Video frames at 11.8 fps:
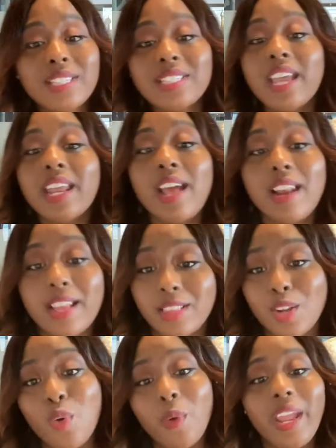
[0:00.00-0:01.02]
stand out like the
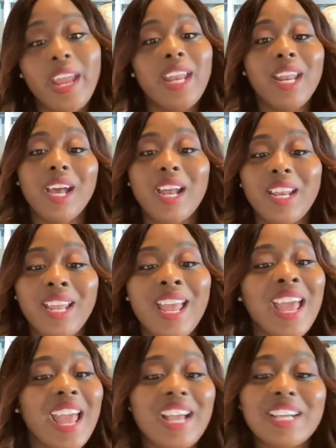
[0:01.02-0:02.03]
queen, honey,
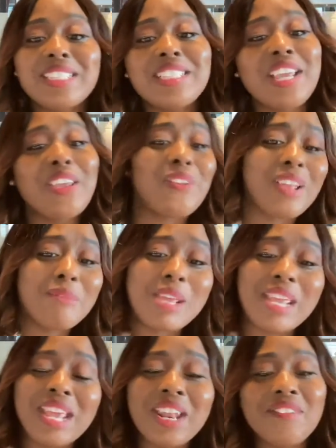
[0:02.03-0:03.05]
and continue to
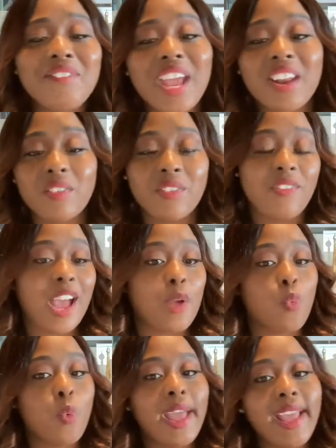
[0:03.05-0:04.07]
be innovative and
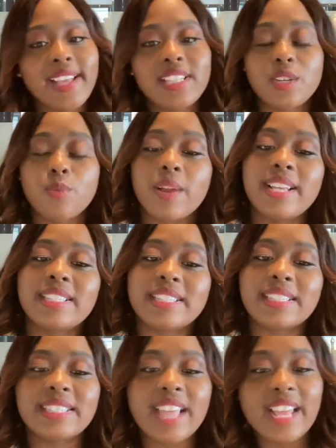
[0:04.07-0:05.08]
find ways to raise the
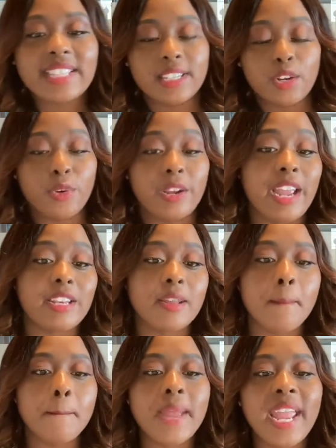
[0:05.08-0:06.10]
stakes and create
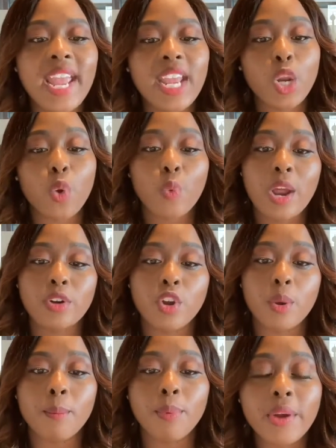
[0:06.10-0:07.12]
demand around
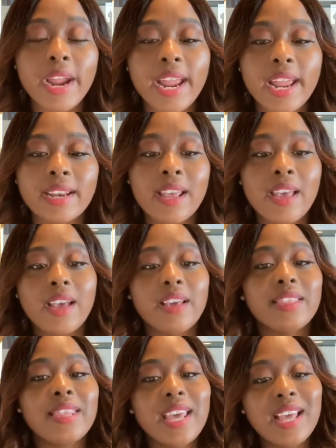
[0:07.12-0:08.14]
your brand.
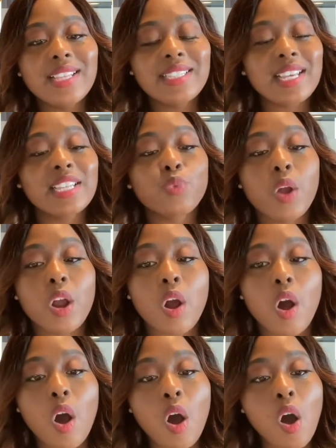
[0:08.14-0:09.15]
This is where
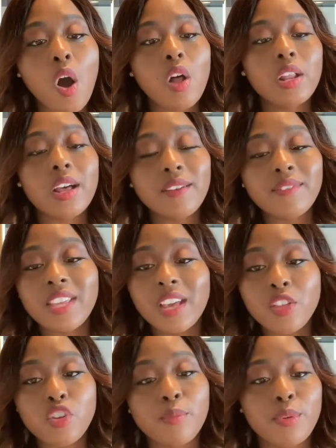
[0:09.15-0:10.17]
all of the
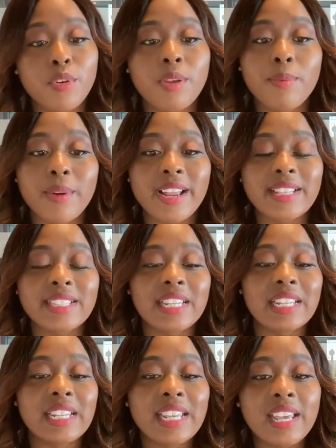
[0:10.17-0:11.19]
other beauty brands
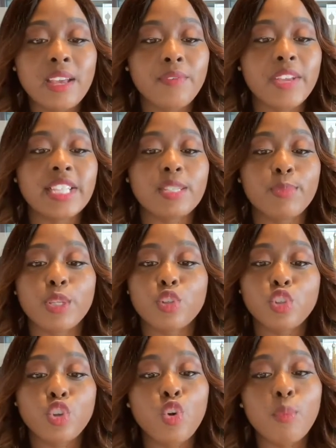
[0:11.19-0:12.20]
live and spend
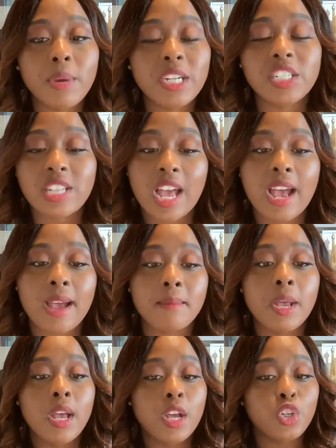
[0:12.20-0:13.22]
too much time
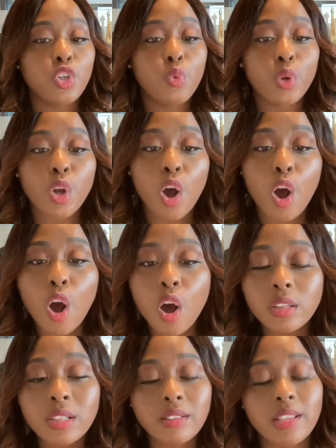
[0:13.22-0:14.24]
doing
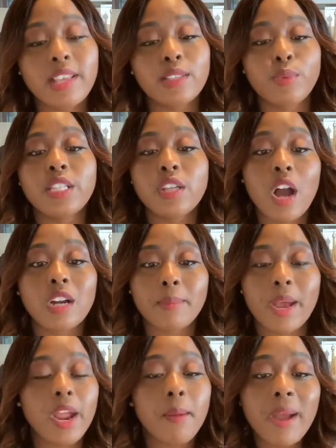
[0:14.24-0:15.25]
all the things we talked
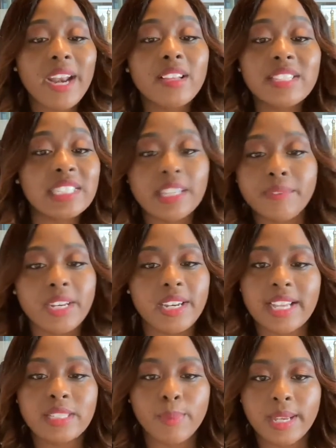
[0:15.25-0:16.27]
about. Everybody else is living in
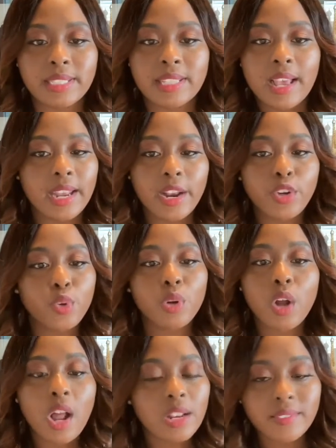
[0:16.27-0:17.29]
that space. And they're doing
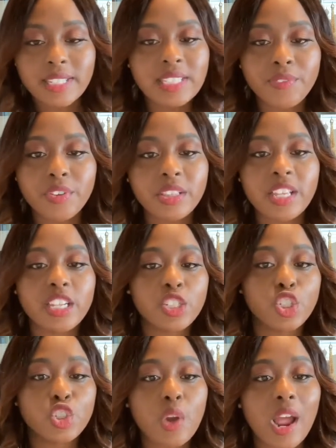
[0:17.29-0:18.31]
all of these different things,
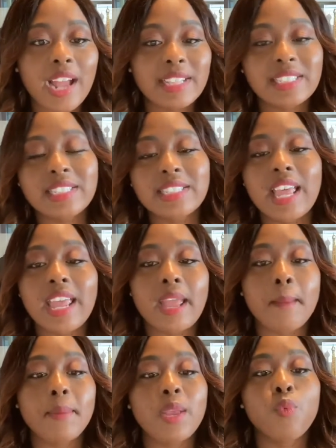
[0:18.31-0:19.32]
trying to stay
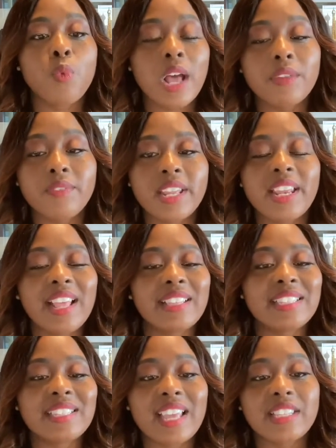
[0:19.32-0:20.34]
and be relevant and
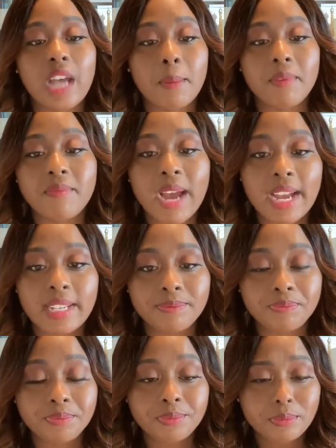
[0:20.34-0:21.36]
stay top of mind.
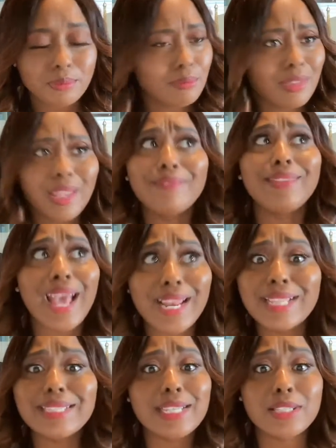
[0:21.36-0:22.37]
That
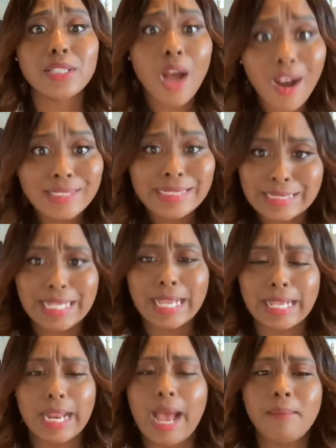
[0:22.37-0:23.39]
is exhausting.
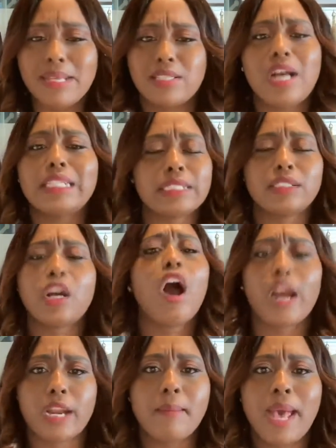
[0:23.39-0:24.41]
I'm exhausted
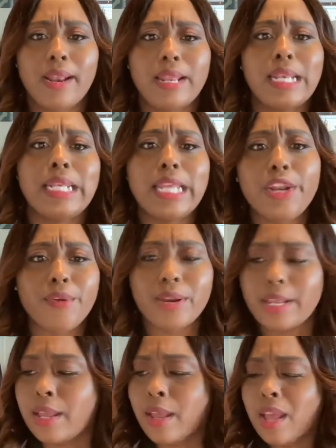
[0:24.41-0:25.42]
talking about it,
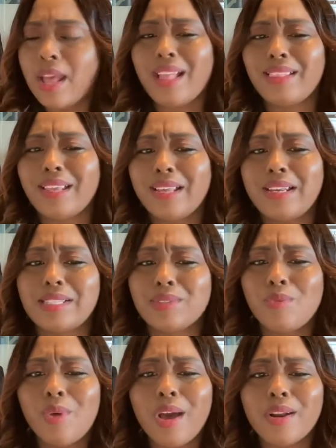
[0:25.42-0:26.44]
literally. I think I need some
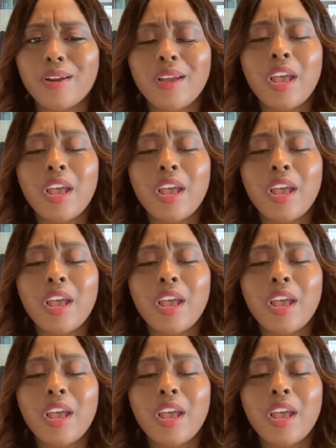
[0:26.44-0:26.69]
water.